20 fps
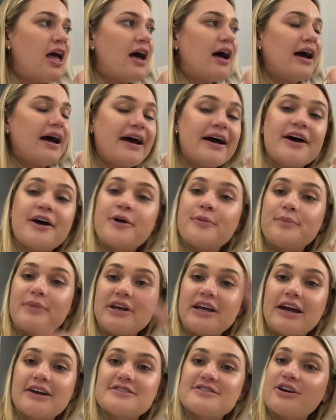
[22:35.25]
But
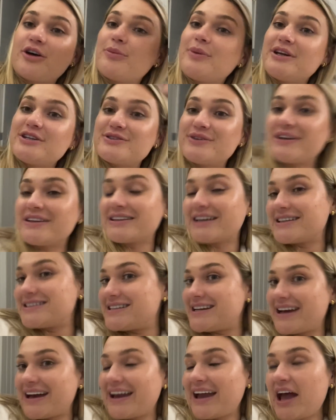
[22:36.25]
yeah, so I'll be doing that
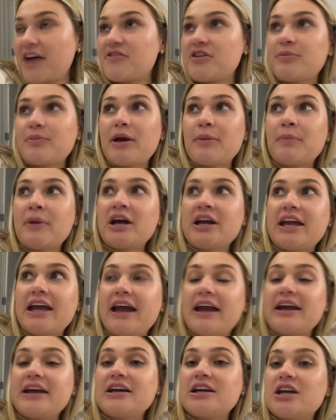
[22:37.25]
tonight, having my mug
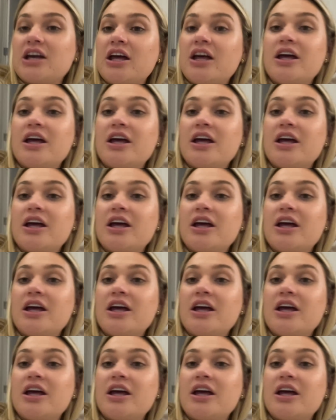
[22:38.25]
cake,